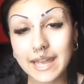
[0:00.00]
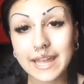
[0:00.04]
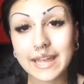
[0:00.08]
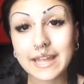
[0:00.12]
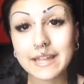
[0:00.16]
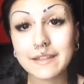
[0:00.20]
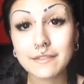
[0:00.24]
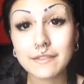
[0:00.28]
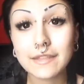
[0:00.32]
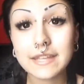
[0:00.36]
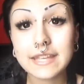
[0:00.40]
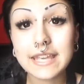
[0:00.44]

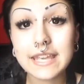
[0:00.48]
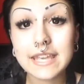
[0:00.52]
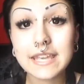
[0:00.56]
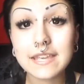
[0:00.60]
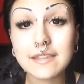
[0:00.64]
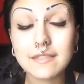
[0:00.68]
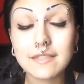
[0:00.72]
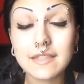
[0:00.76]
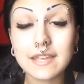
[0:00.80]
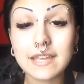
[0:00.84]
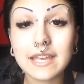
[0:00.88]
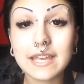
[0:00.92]
And the
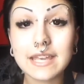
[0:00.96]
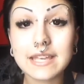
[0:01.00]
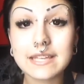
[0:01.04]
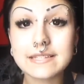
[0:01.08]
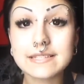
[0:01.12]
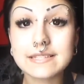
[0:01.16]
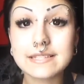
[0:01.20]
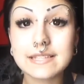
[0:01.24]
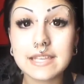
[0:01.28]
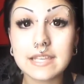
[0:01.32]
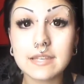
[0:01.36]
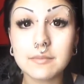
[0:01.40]
key thing
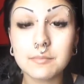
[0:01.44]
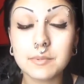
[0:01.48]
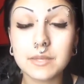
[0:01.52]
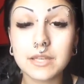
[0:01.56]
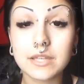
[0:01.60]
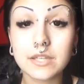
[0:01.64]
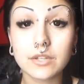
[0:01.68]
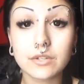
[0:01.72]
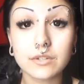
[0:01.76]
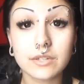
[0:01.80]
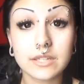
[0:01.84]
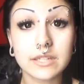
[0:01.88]
is
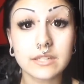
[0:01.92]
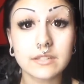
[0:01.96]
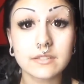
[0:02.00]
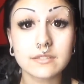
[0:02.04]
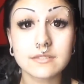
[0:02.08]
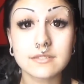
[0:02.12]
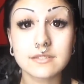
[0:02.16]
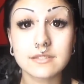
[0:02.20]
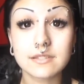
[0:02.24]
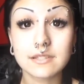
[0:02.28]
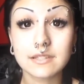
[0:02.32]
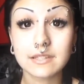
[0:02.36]
keeping your
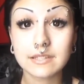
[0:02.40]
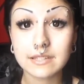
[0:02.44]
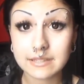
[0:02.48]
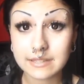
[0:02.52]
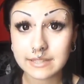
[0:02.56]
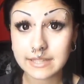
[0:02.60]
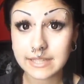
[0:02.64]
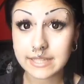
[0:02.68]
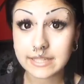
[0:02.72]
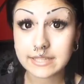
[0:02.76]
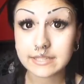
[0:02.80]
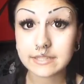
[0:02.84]
ears
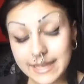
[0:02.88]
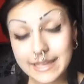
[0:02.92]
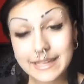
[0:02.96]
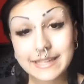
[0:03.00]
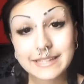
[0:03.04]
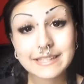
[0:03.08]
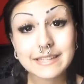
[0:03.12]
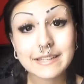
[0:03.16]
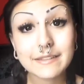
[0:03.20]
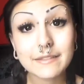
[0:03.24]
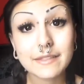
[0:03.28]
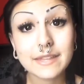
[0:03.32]
clean.
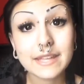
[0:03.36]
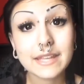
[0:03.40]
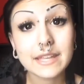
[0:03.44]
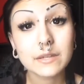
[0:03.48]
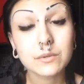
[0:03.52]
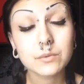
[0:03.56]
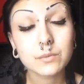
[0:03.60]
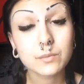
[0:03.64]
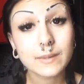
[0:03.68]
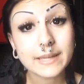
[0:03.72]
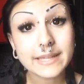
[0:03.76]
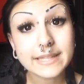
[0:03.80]
And
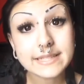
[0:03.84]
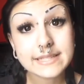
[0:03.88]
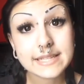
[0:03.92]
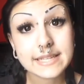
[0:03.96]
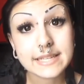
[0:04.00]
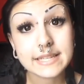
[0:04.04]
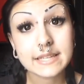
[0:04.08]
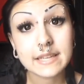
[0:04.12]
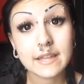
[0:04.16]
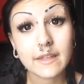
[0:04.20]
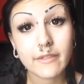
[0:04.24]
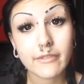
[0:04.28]
the
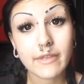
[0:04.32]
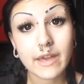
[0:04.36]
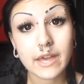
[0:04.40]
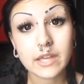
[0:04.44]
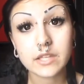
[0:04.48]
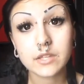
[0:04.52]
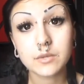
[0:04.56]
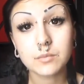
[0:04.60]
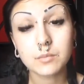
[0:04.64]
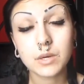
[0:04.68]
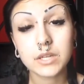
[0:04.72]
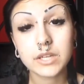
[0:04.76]
reason
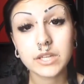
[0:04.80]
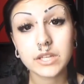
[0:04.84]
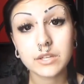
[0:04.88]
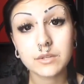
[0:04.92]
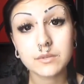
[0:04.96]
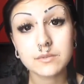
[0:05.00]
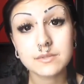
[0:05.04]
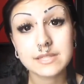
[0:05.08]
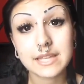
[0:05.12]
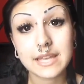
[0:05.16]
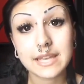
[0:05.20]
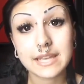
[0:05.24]
that you want to
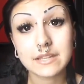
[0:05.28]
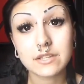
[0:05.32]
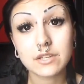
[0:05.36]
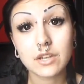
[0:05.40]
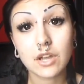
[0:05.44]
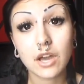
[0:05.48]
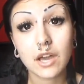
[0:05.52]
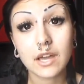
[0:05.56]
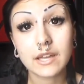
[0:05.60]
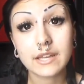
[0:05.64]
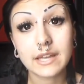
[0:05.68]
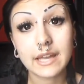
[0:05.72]
use a
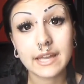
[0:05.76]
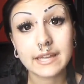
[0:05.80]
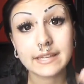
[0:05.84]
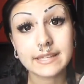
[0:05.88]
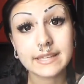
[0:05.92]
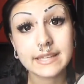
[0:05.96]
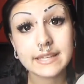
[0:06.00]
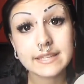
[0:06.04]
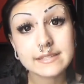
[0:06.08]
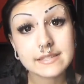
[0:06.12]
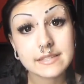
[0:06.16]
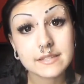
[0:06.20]

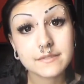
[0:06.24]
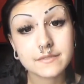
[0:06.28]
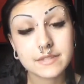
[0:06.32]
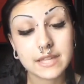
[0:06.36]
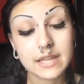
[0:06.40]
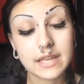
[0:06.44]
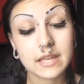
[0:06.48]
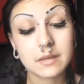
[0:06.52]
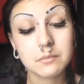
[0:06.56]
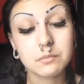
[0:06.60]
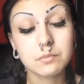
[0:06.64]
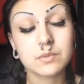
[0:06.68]
non-adhesive
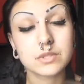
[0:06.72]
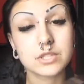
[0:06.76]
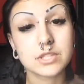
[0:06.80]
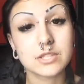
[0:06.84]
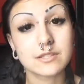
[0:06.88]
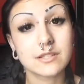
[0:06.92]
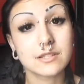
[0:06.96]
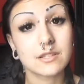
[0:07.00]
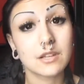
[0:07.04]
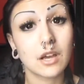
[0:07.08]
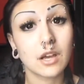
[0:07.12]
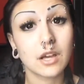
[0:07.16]
tape, which
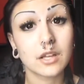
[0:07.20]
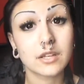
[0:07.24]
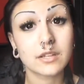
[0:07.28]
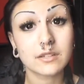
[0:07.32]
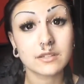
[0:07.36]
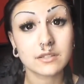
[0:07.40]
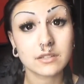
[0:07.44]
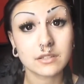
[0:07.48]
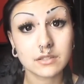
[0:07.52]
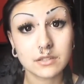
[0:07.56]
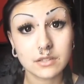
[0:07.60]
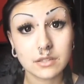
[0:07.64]
is a
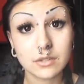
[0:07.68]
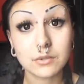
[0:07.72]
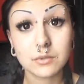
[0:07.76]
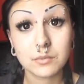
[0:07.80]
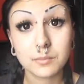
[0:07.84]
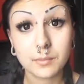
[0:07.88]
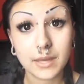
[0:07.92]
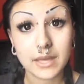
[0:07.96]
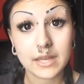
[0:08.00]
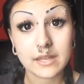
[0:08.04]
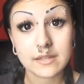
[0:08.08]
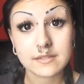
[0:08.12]
non-glue
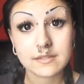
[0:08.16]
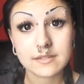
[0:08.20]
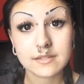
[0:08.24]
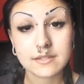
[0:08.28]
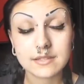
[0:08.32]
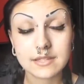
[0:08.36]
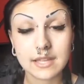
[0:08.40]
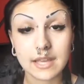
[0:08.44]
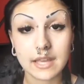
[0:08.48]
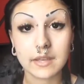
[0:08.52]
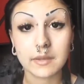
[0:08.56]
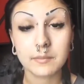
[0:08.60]
based
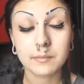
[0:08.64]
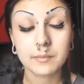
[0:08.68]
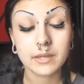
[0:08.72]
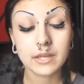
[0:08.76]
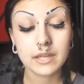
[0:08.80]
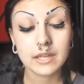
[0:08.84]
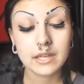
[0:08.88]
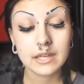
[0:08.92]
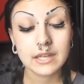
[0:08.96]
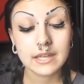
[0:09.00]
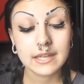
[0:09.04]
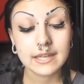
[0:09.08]
tape,
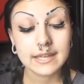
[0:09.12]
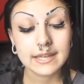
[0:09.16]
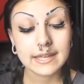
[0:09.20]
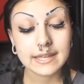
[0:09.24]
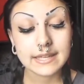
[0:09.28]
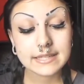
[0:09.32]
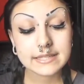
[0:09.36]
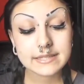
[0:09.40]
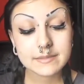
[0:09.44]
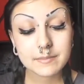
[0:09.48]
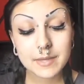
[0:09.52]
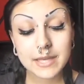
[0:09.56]

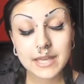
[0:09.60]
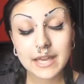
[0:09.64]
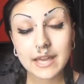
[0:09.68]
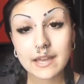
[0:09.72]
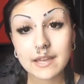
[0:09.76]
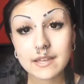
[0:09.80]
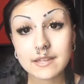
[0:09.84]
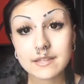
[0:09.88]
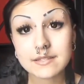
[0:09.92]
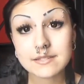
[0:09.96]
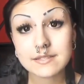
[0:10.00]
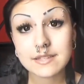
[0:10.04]
is
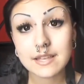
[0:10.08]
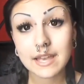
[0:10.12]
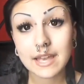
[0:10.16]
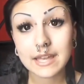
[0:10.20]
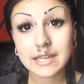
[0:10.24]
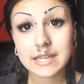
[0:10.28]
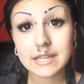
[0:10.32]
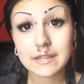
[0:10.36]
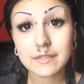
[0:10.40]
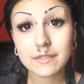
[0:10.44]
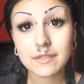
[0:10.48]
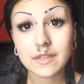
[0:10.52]
because
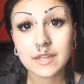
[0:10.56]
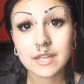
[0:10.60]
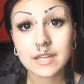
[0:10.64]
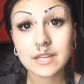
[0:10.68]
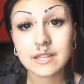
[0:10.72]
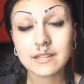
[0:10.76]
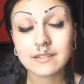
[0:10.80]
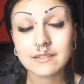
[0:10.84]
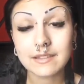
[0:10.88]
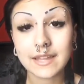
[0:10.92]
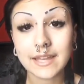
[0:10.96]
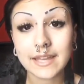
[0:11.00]

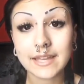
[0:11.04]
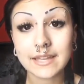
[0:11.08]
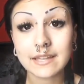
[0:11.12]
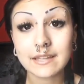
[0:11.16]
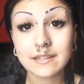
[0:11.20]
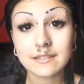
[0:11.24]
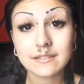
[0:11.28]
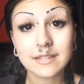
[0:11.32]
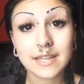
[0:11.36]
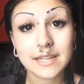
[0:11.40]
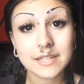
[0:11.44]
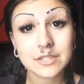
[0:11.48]
anything like
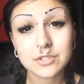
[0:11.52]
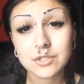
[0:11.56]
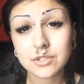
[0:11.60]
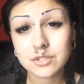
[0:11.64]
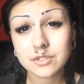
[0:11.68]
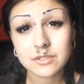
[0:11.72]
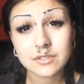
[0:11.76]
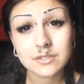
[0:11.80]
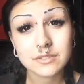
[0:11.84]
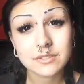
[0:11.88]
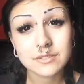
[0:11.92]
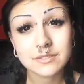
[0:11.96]

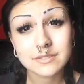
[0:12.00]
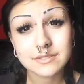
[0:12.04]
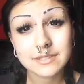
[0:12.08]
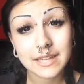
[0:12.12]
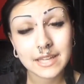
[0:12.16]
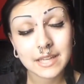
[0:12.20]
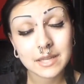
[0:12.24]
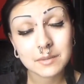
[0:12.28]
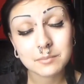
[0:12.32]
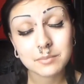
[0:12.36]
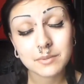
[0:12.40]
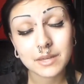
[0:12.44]
electrical
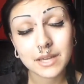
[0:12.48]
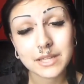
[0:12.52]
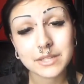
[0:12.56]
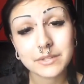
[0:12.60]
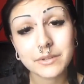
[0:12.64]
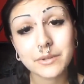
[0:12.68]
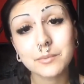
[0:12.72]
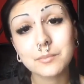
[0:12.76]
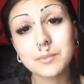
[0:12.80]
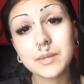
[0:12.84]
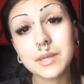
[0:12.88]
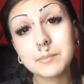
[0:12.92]
tape, I
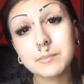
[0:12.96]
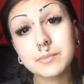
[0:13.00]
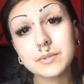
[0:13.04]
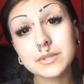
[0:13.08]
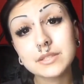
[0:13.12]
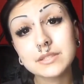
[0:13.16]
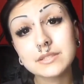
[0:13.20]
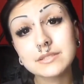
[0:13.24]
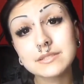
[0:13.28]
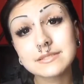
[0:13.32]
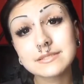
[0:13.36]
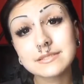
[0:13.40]
know
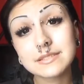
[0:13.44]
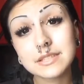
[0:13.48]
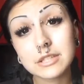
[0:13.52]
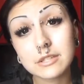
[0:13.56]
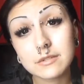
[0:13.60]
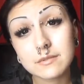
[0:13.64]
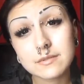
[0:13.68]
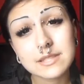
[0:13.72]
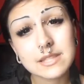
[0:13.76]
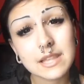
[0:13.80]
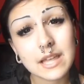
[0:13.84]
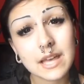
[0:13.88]
people
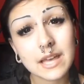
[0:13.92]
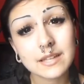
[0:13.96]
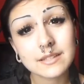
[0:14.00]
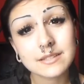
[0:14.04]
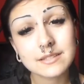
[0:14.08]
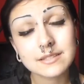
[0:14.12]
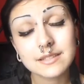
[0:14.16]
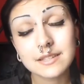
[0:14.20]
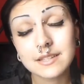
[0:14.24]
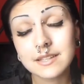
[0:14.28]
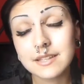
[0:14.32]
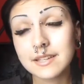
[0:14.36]
use
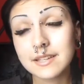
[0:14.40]
that,